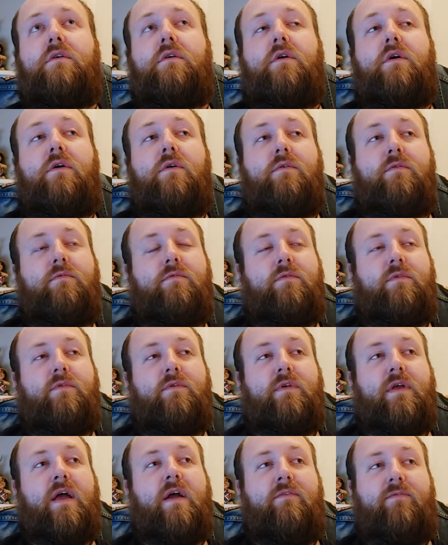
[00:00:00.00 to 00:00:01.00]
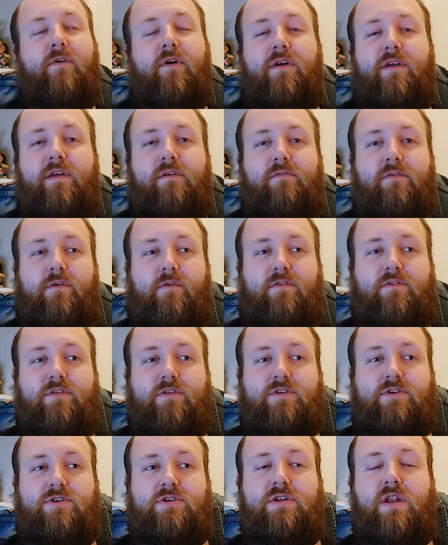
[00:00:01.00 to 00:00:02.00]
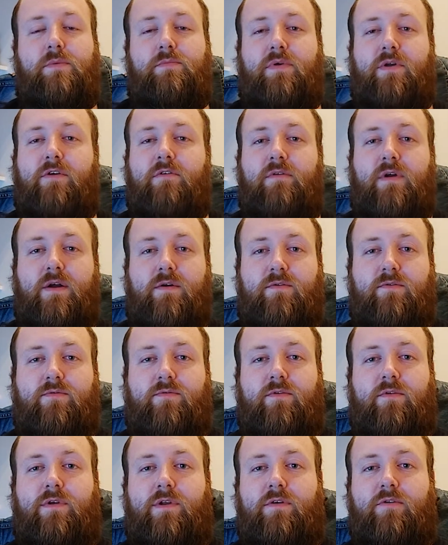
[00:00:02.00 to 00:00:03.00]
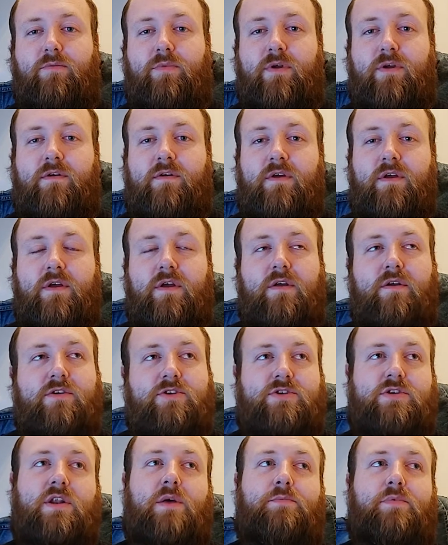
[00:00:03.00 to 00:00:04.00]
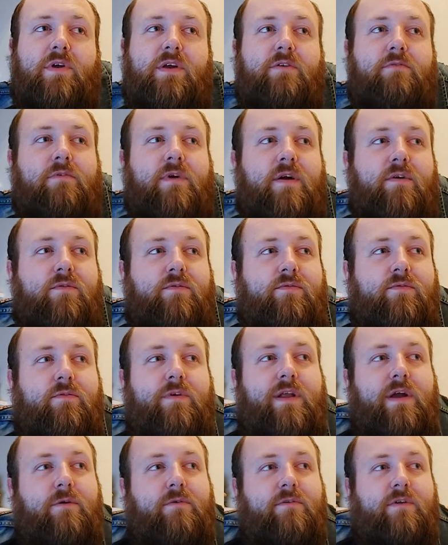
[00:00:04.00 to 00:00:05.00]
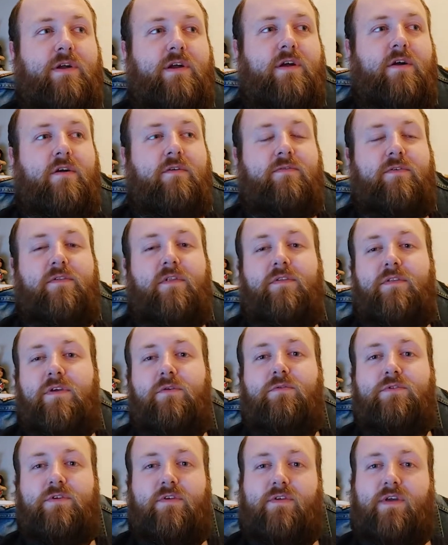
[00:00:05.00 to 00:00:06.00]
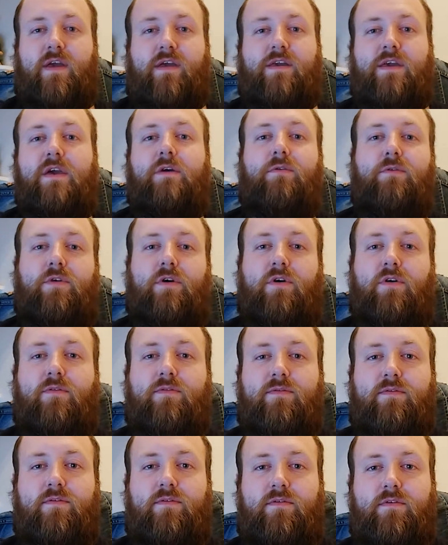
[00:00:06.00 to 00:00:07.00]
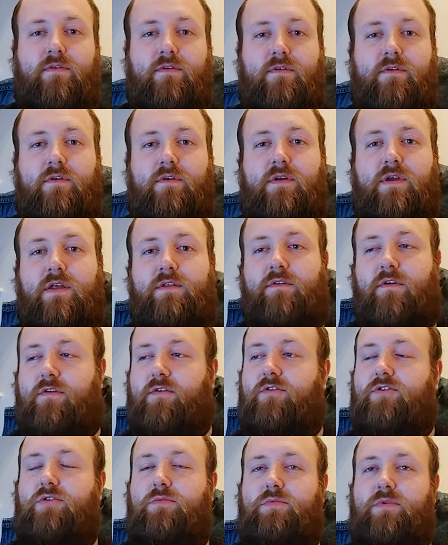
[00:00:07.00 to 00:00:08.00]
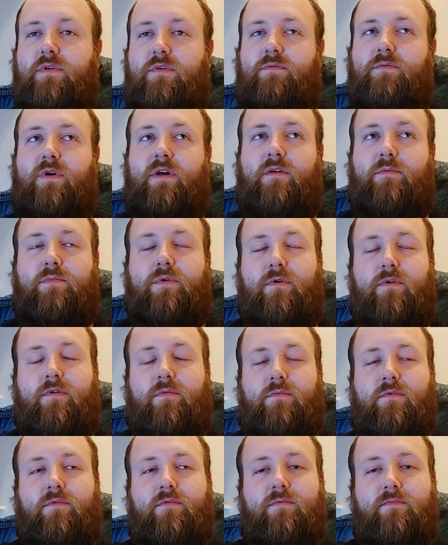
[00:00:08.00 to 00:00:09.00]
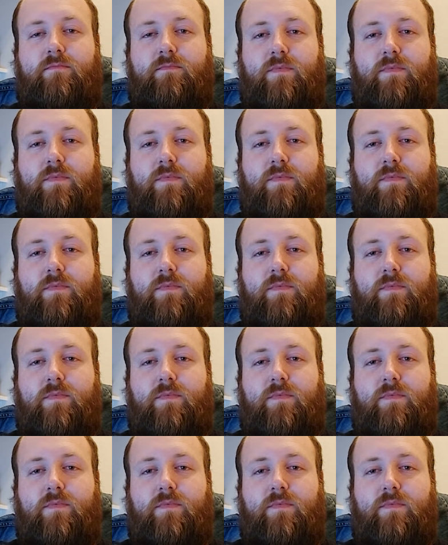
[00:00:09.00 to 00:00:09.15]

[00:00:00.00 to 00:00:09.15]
oh, have our heroes just schlepping around for a little bit, schlepping around for an hour and a half, and then they all just get killed off in the stupidest ways possible.